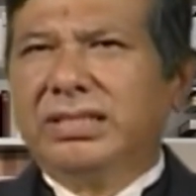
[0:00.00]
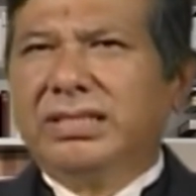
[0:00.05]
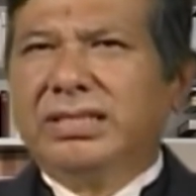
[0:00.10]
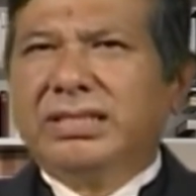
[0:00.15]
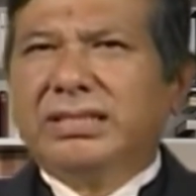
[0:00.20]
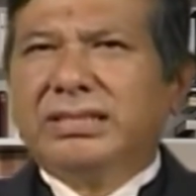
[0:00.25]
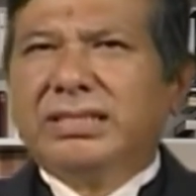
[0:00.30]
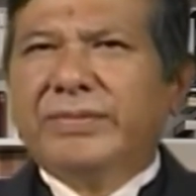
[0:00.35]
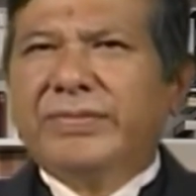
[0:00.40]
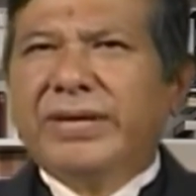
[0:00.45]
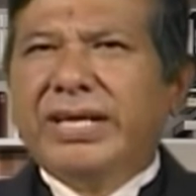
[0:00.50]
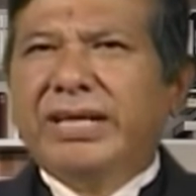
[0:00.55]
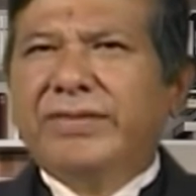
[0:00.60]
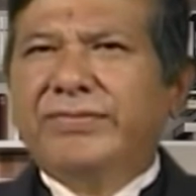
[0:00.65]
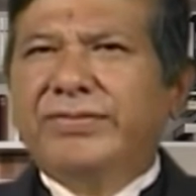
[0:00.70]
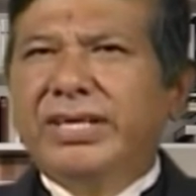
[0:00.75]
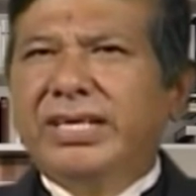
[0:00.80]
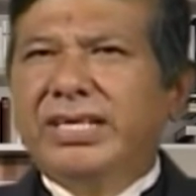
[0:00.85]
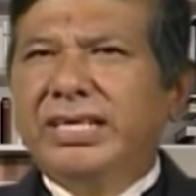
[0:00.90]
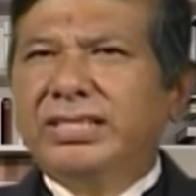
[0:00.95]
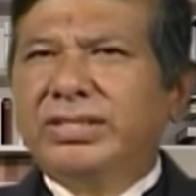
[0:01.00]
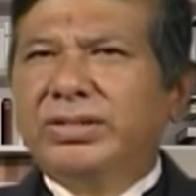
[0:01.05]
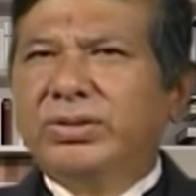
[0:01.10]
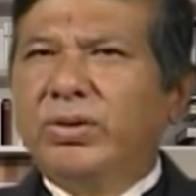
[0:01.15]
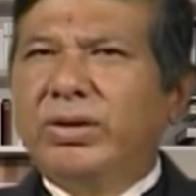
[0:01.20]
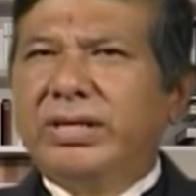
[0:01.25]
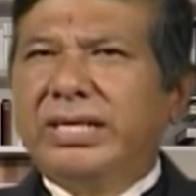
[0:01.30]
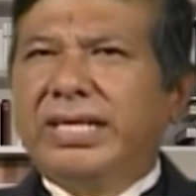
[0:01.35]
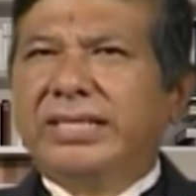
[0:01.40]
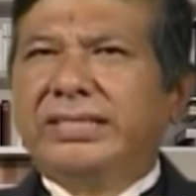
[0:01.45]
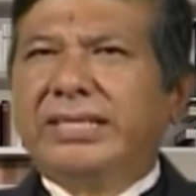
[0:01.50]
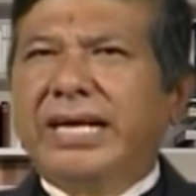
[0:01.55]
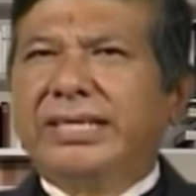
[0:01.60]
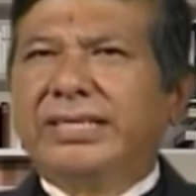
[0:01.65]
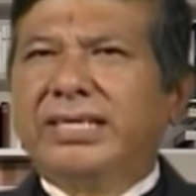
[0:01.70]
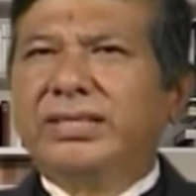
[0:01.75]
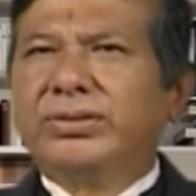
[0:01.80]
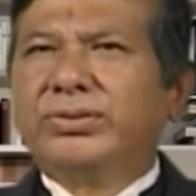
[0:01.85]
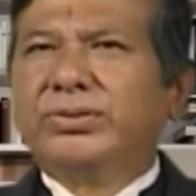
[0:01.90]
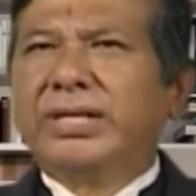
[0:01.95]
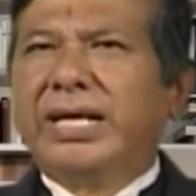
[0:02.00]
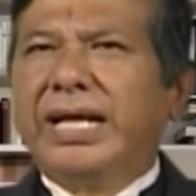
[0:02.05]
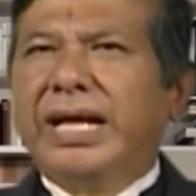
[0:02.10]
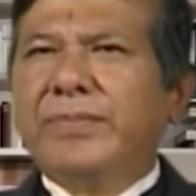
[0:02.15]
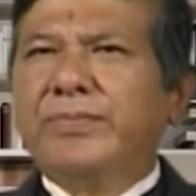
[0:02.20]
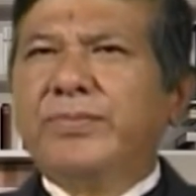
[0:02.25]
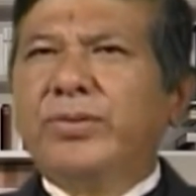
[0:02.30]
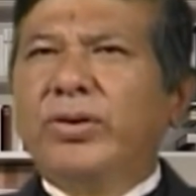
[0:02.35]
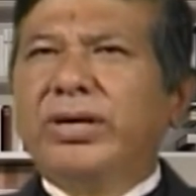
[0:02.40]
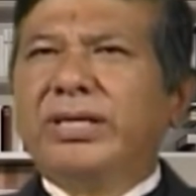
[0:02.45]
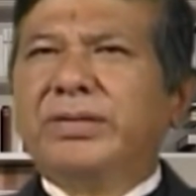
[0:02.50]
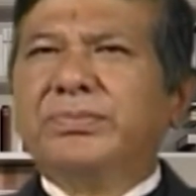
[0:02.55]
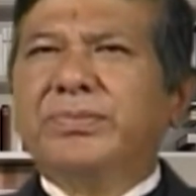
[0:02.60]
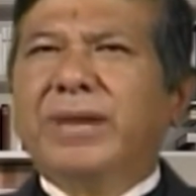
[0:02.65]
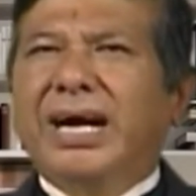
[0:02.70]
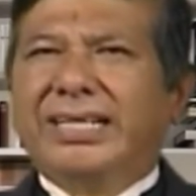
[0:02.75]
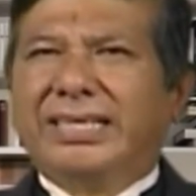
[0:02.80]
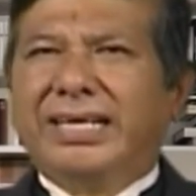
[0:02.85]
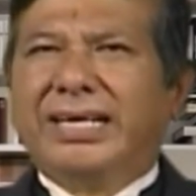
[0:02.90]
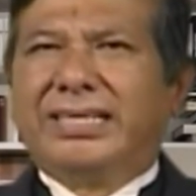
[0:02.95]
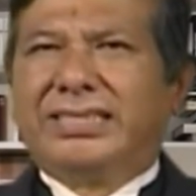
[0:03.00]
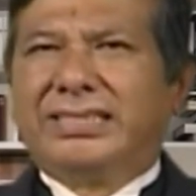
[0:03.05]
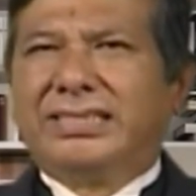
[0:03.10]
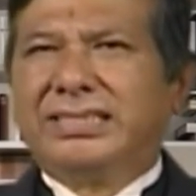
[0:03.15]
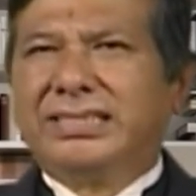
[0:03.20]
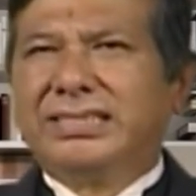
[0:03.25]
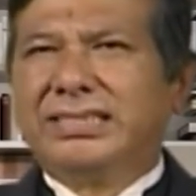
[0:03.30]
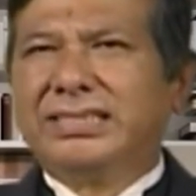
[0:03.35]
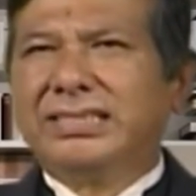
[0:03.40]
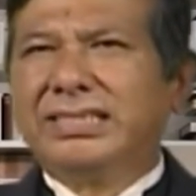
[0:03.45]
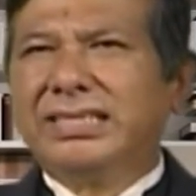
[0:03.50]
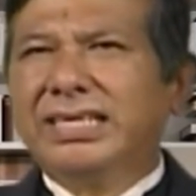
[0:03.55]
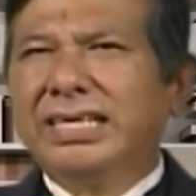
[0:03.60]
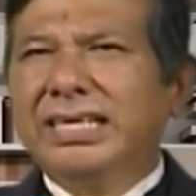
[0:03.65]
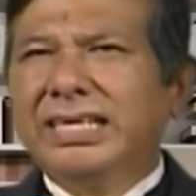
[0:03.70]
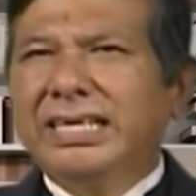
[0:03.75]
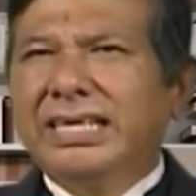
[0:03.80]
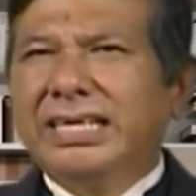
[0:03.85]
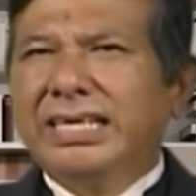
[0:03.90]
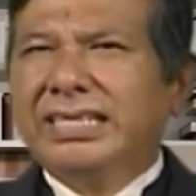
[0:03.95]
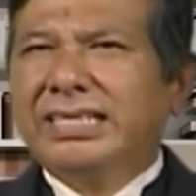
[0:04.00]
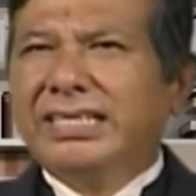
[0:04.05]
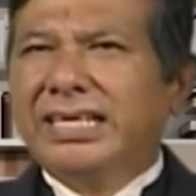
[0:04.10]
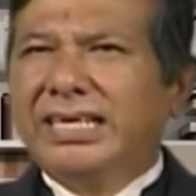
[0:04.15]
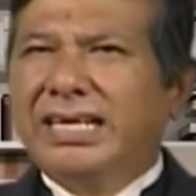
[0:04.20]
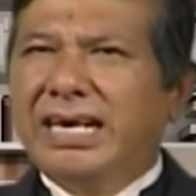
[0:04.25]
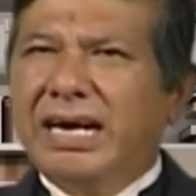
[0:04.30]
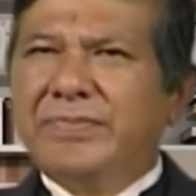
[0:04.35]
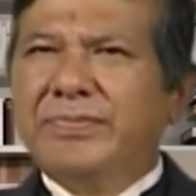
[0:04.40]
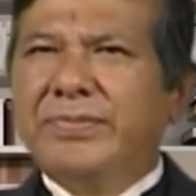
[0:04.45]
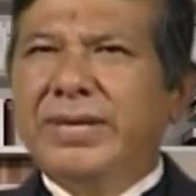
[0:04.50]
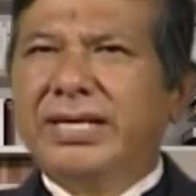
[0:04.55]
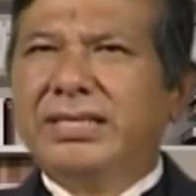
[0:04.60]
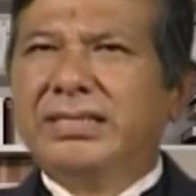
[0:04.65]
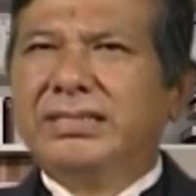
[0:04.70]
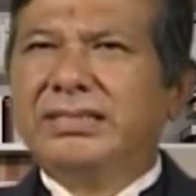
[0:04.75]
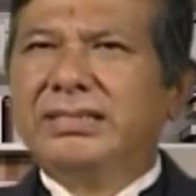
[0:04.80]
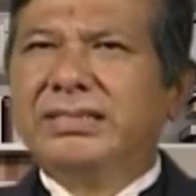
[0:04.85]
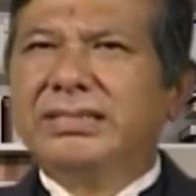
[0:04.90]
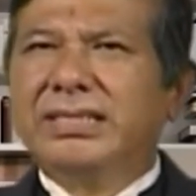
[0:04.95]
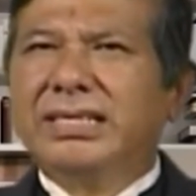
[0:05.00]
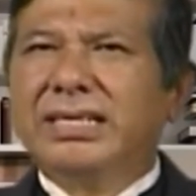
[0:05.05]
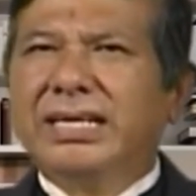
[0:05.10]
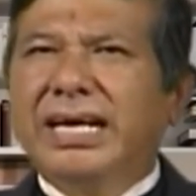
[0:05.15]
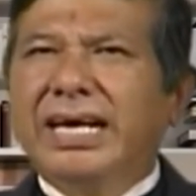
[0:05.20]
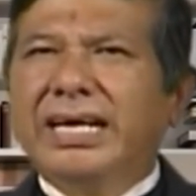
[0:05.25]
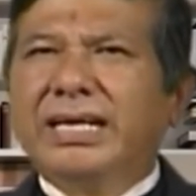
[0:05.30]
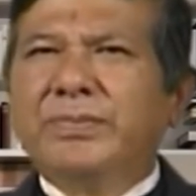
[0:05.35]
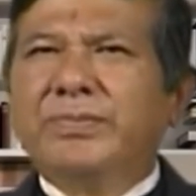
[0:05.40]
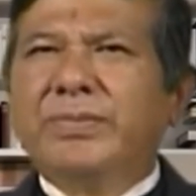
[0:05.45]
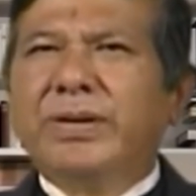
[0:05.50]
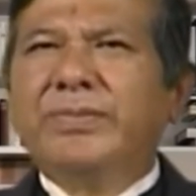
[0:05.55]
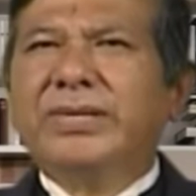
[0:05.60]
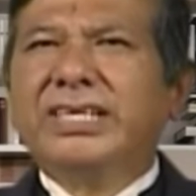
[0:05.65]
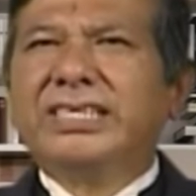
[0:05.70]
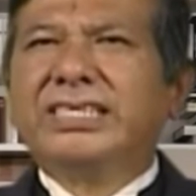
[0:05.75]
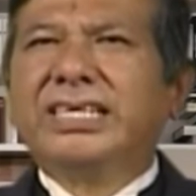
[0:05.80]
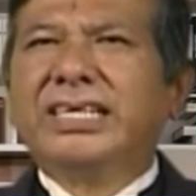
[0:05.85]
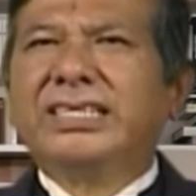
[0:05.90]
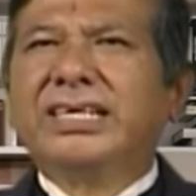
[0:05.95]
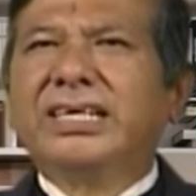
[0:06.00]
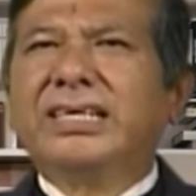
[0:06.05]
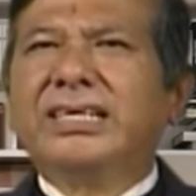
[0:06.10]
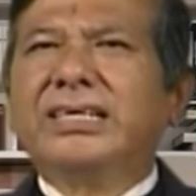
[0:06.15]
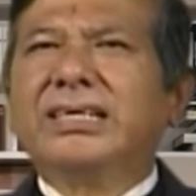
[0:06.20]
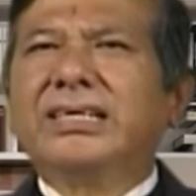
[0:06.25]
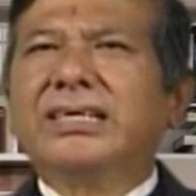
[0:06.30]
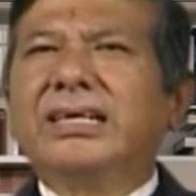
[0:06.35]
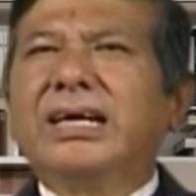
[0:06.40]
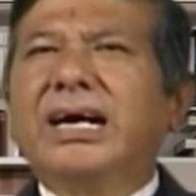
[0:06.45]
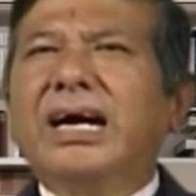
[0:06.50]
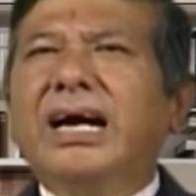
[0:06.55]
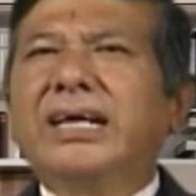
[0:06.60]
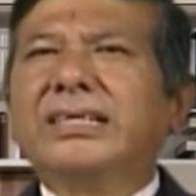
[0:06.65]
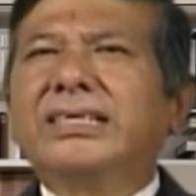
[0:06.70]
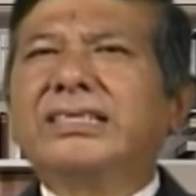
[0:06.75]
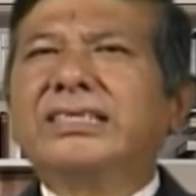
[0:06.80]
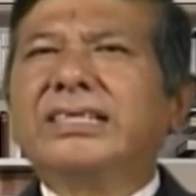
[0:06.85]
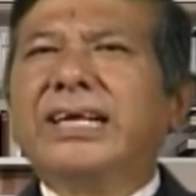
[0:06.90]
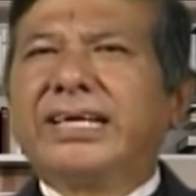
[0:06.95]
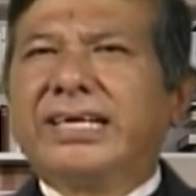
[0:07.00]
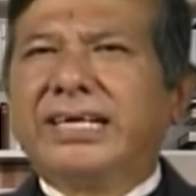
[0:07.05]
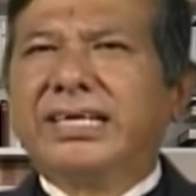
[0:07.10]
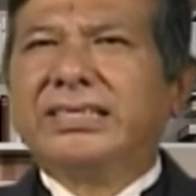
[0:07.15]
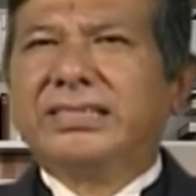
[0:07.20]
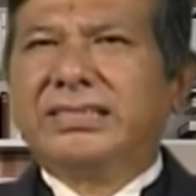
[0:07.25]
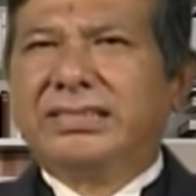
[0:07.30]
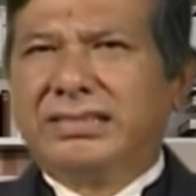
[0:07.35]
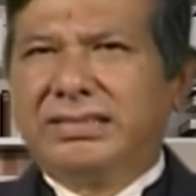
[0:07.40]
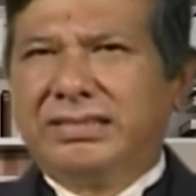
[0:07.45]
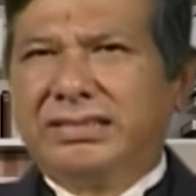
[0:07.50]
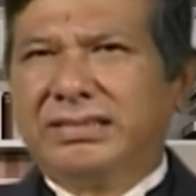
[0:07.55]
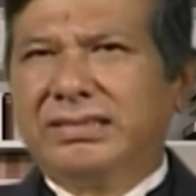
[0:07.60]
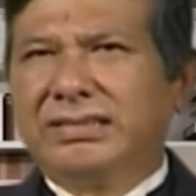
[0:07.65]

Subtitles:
The benefit is not entitled to the employed mothers in the government and public sector undertakings.